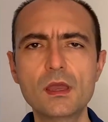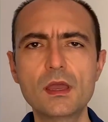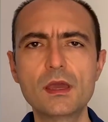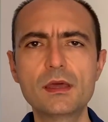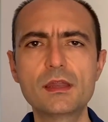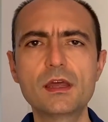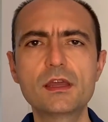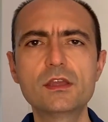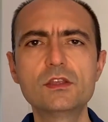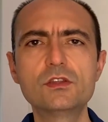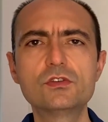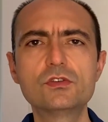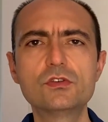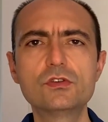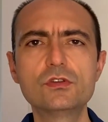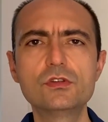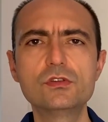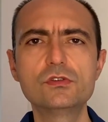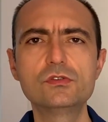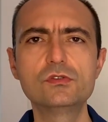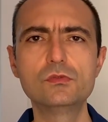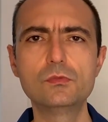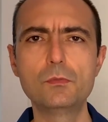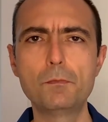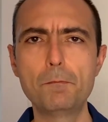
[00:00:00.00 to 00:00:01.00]
and I
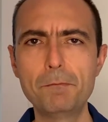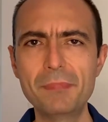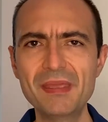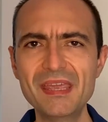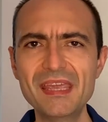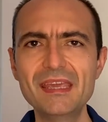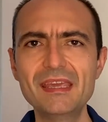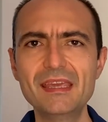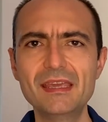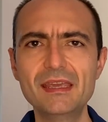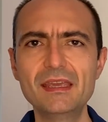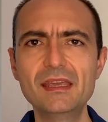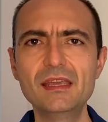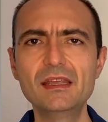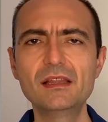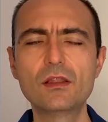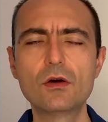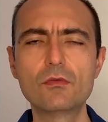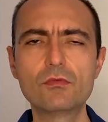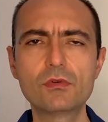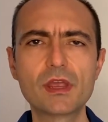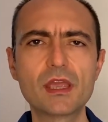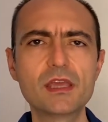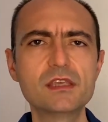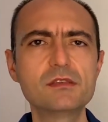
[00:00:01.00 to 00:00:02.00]
introduce you b,
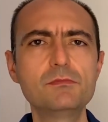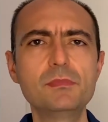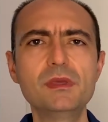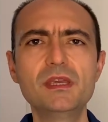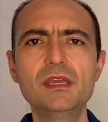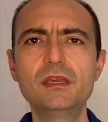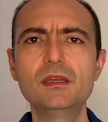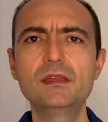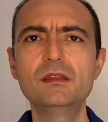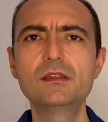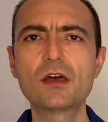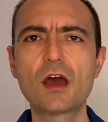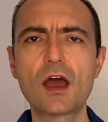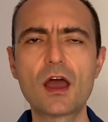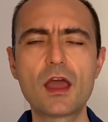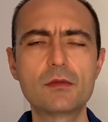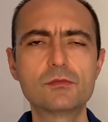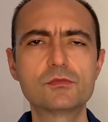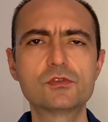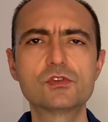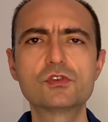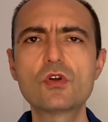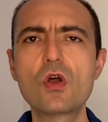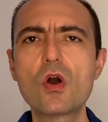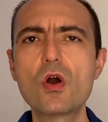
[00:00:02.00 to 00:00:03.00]
lowercase b,
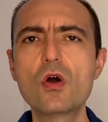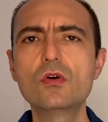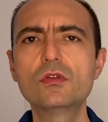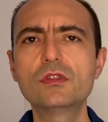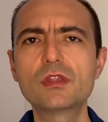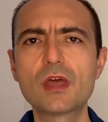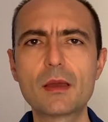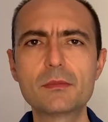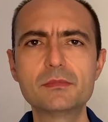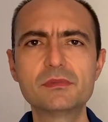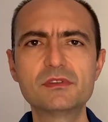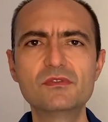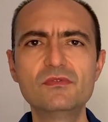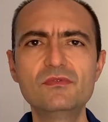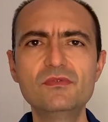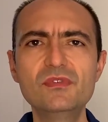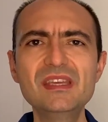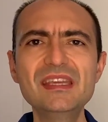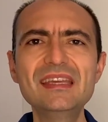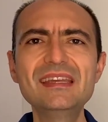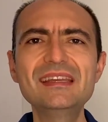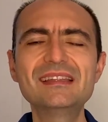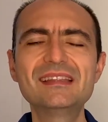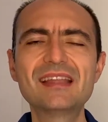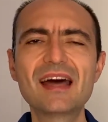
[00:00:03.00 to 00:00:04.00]
times rho times
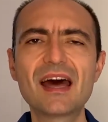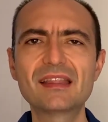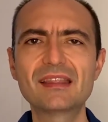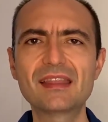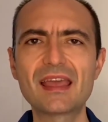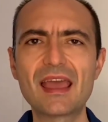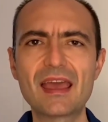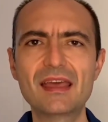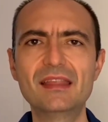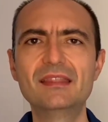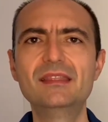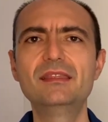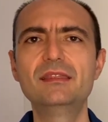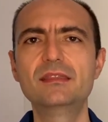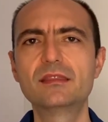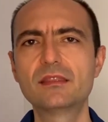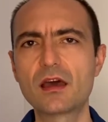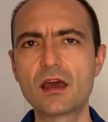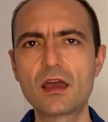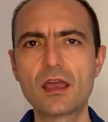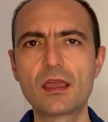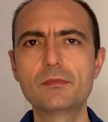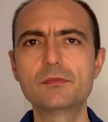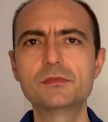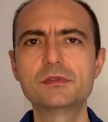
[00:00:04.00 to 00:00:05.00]
v dot n
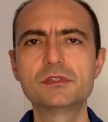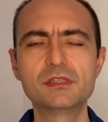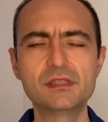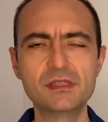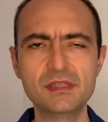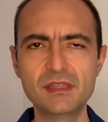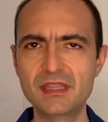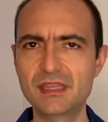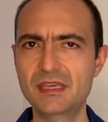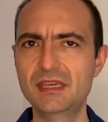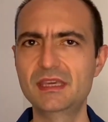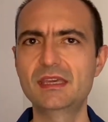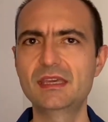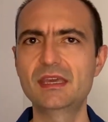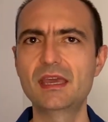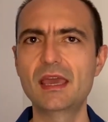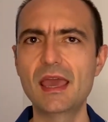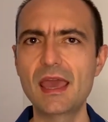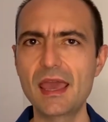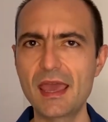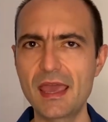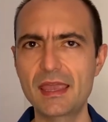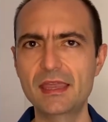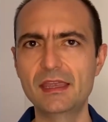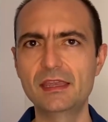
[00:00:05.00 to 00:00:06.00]
times
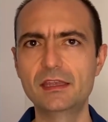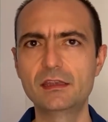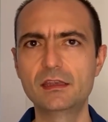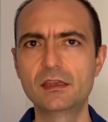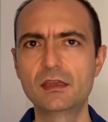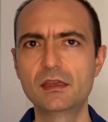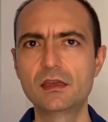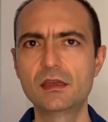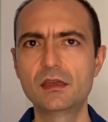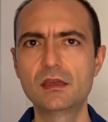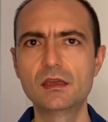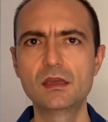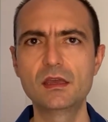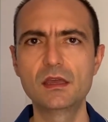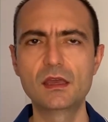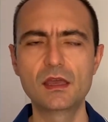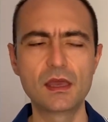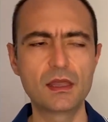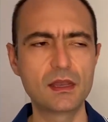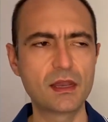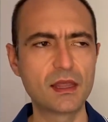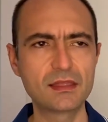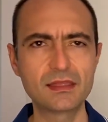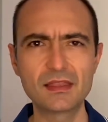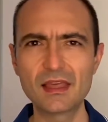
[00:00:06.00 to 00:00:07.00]
dA.
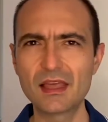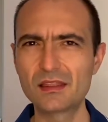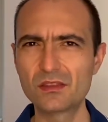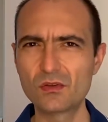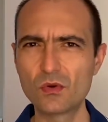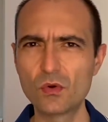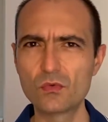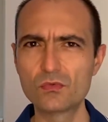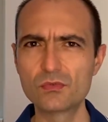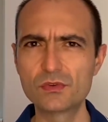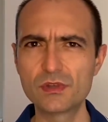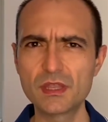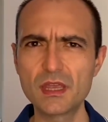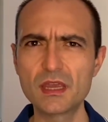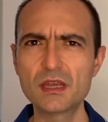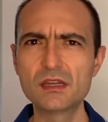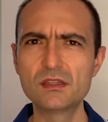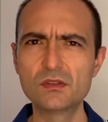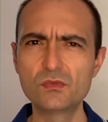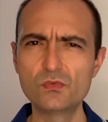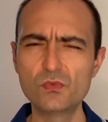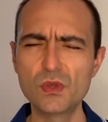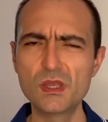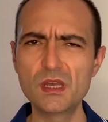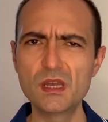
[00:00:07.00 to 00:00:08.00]
And at that over there,
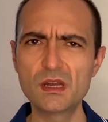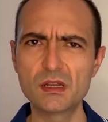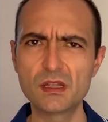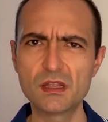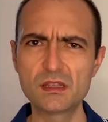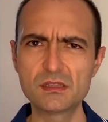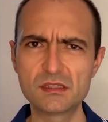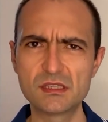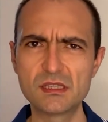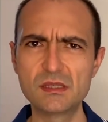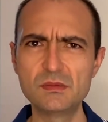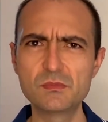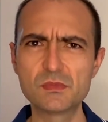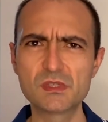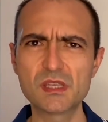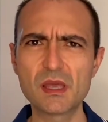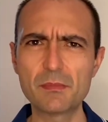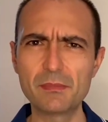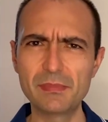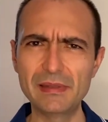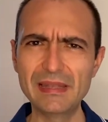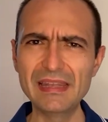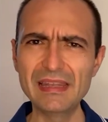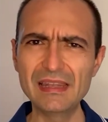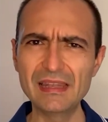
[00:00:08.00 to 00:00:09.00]
the v dot n seems a,
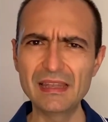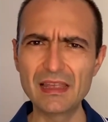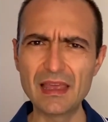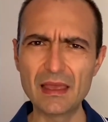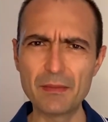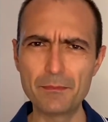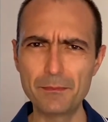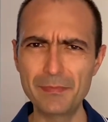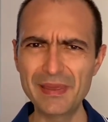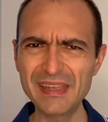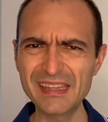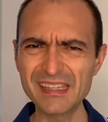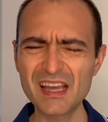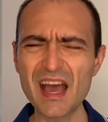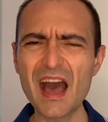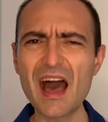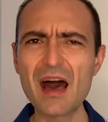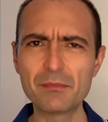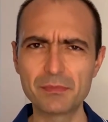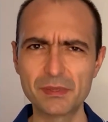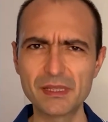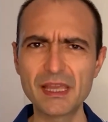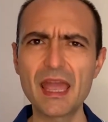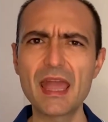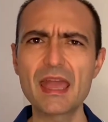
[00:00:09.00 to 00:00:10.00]
little, a bit
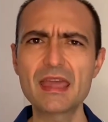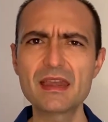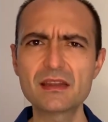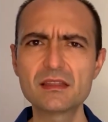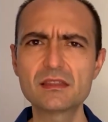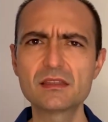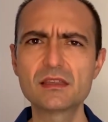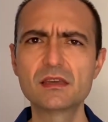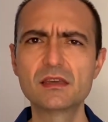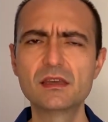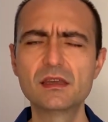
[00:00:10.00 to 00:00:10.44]
complicated.